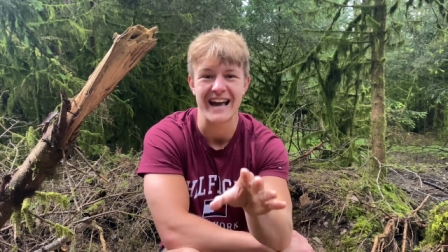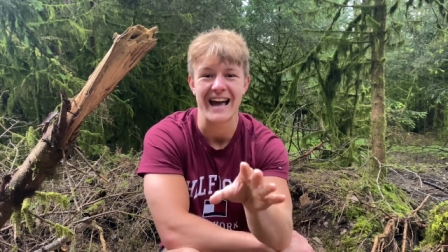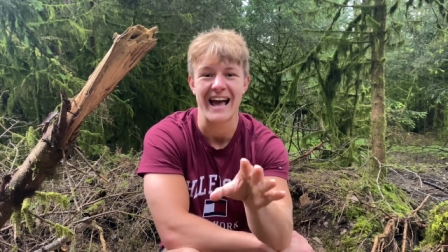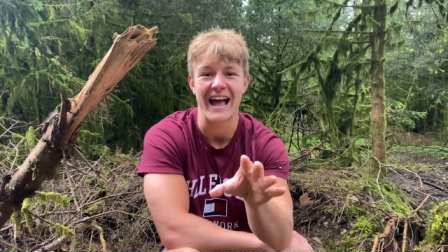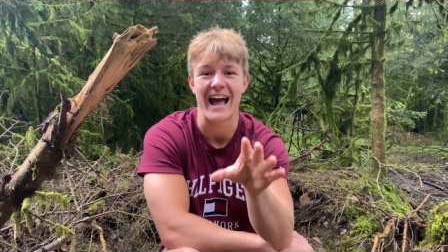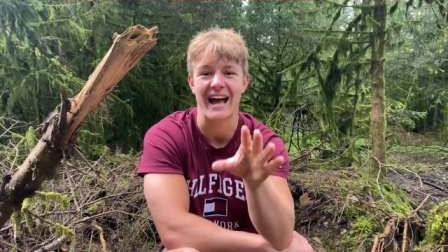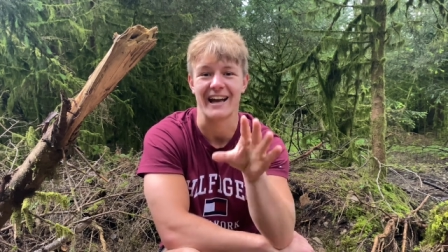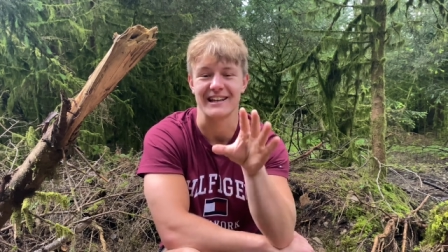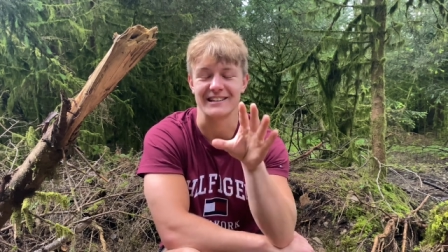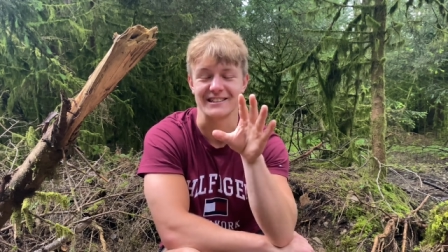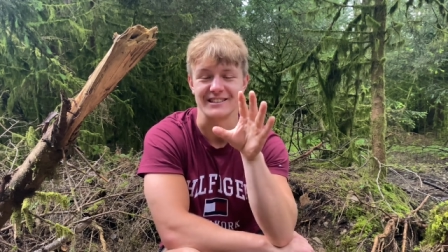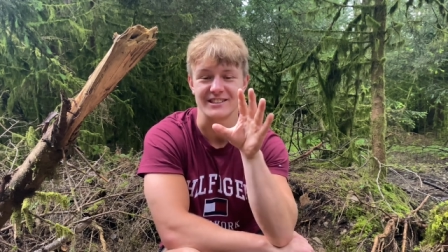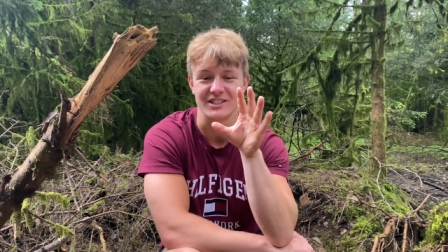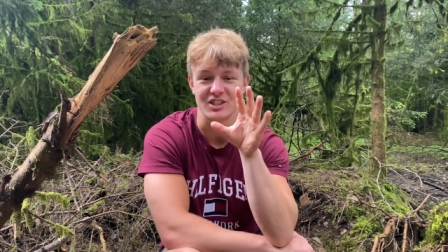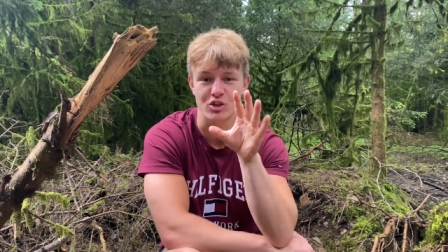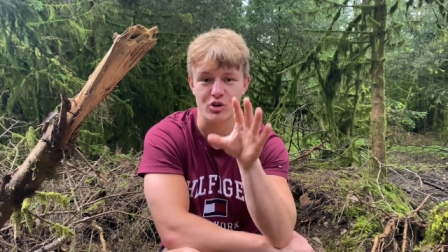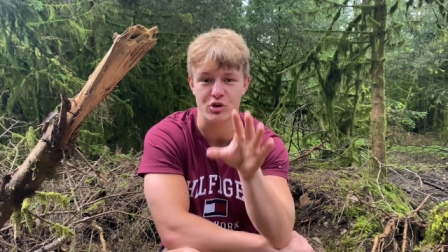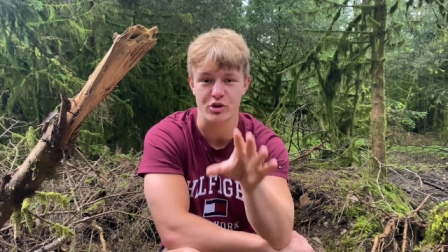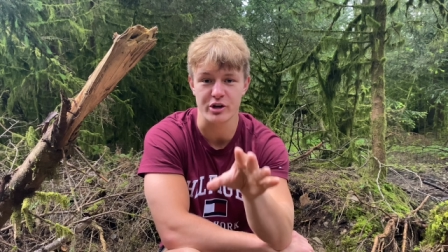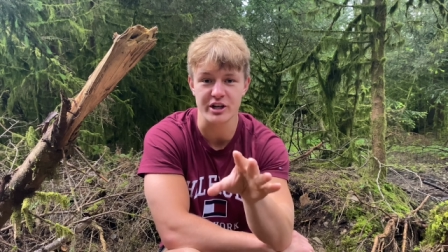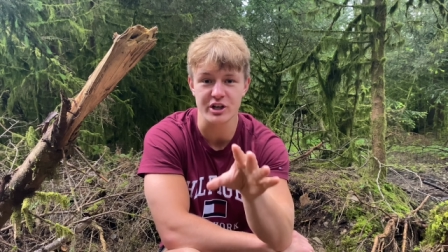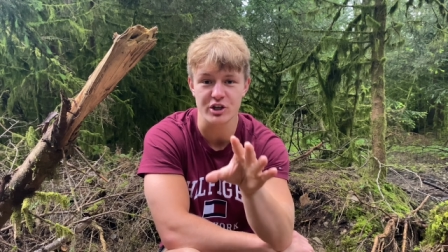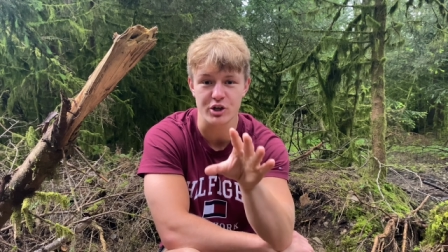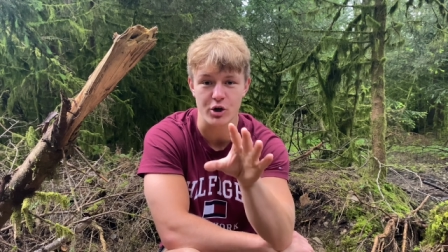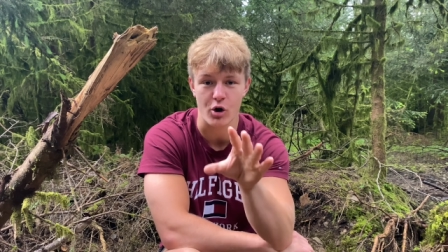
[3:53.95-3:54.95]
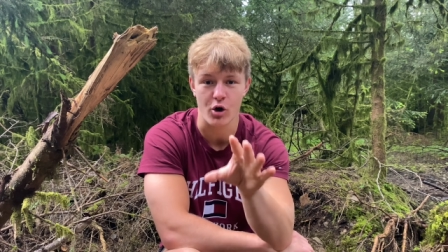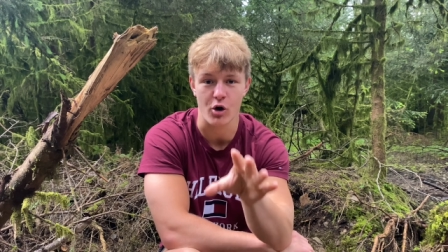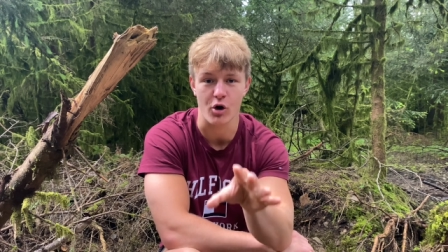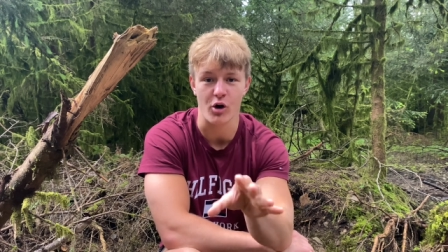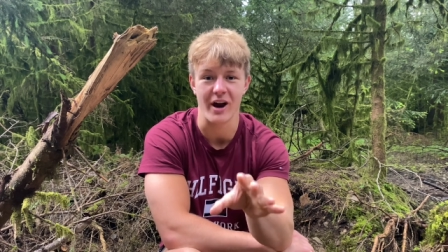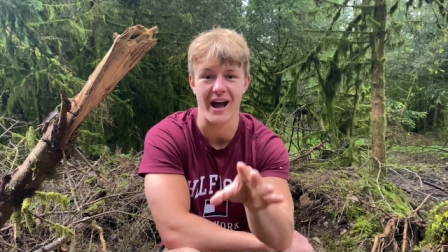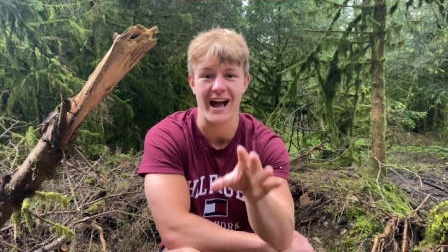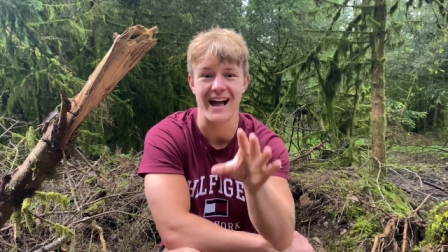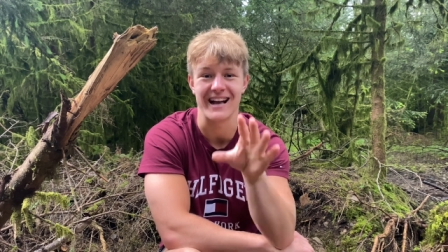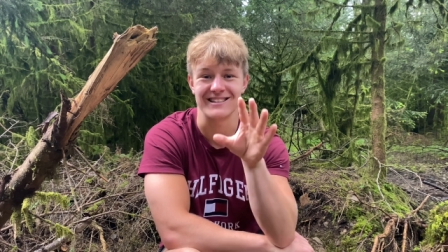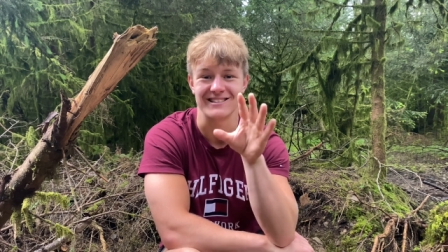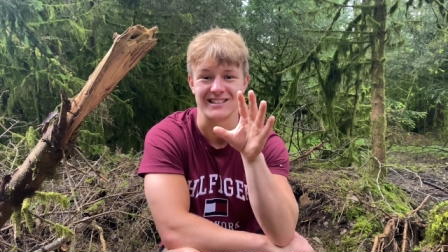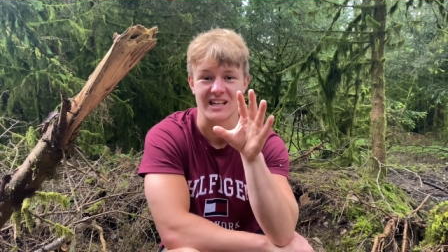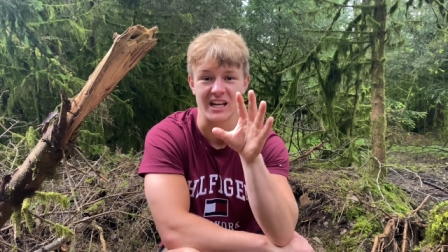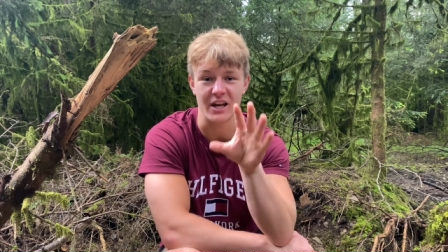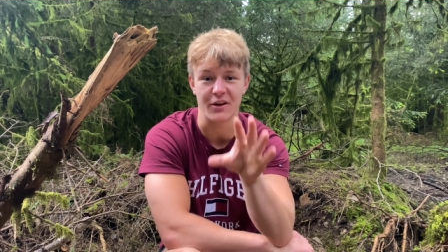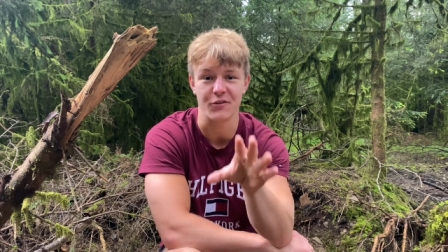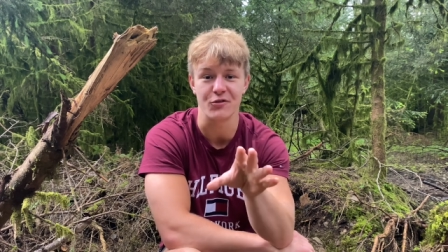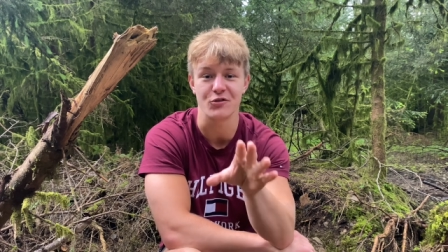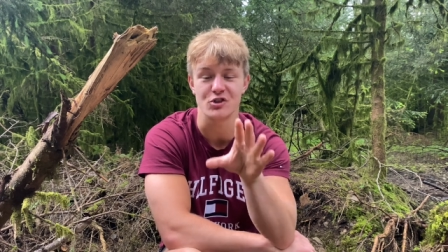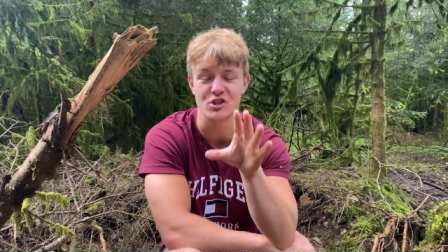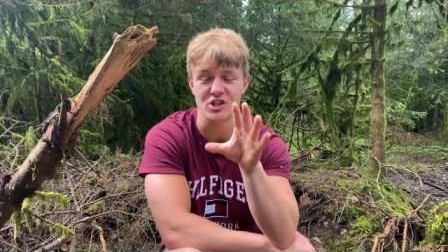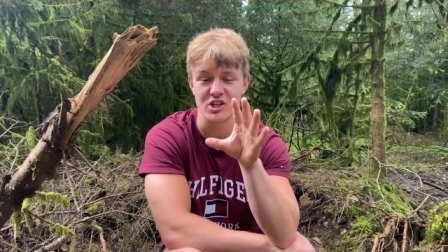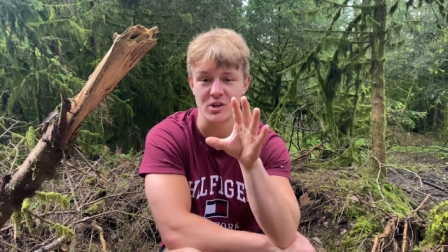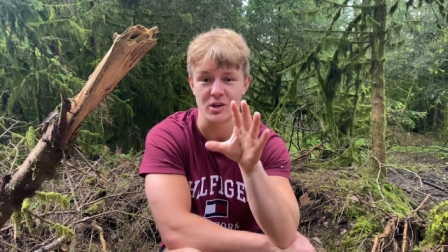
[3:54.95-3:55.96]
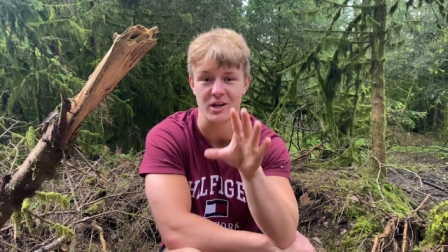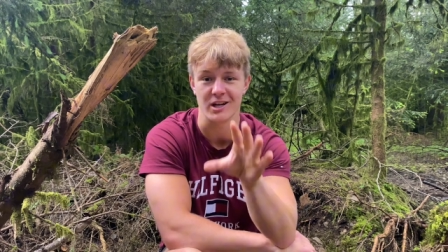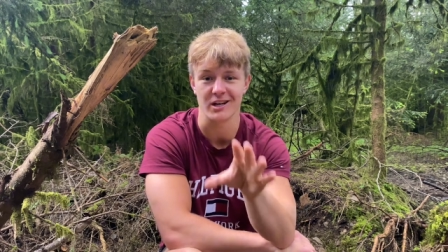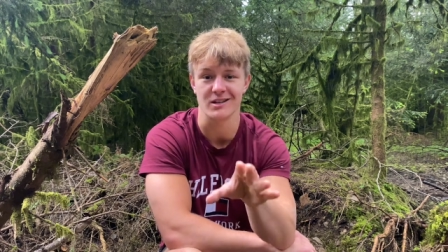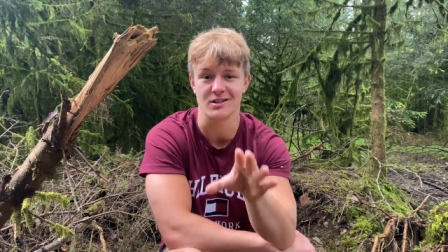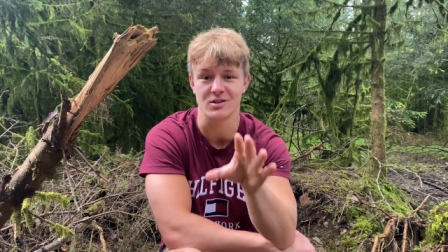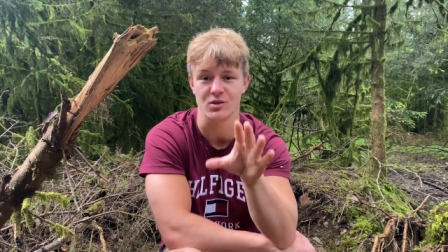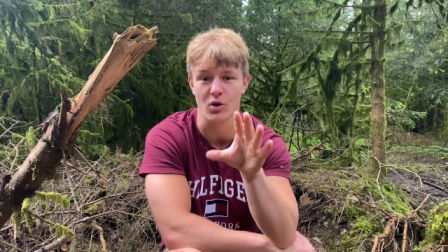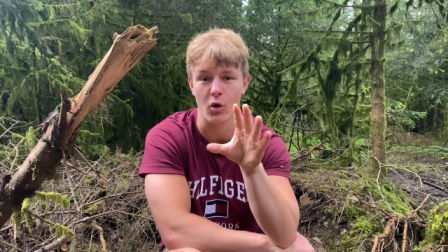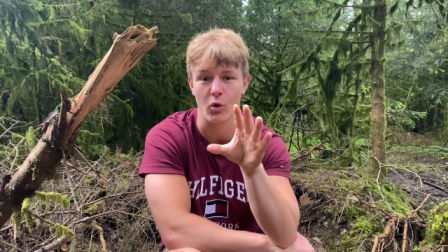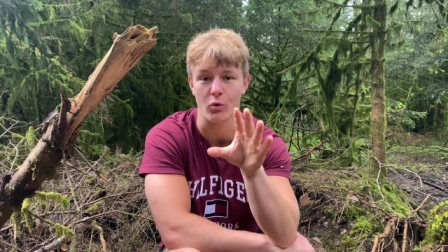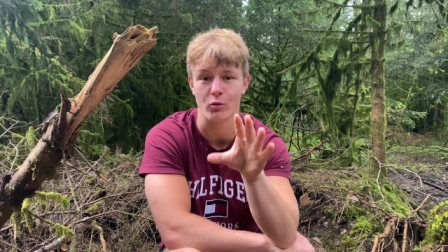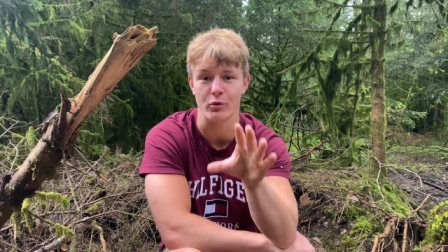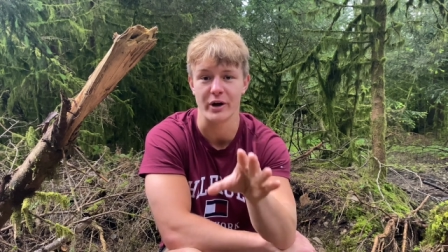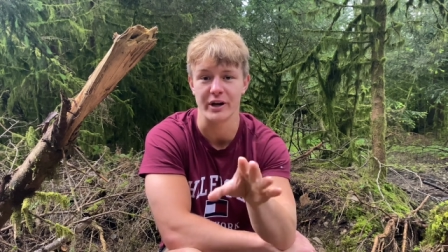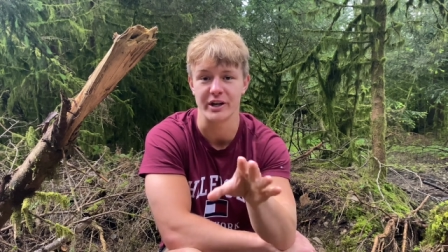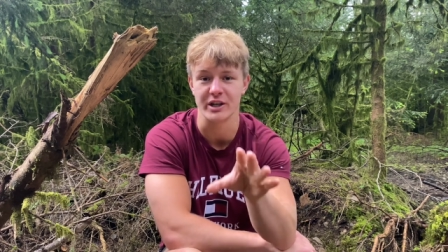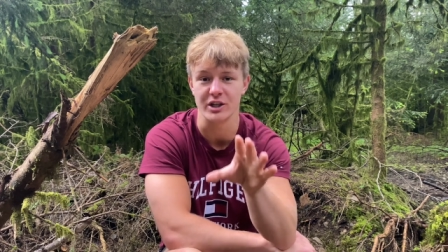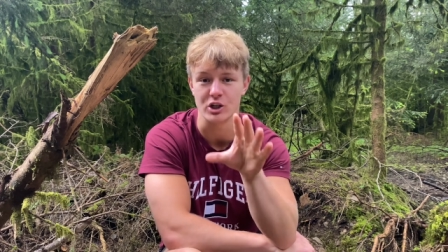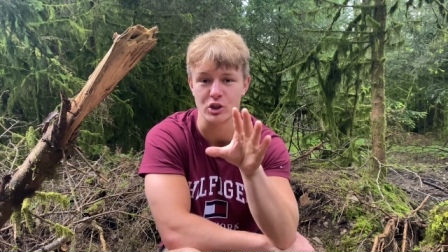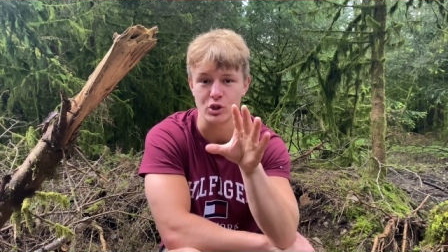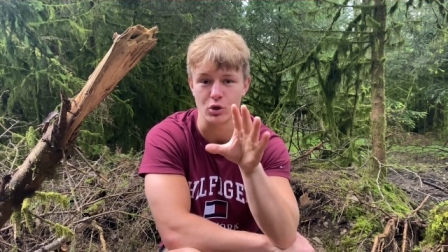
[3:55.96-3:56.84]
and treat her as if she is already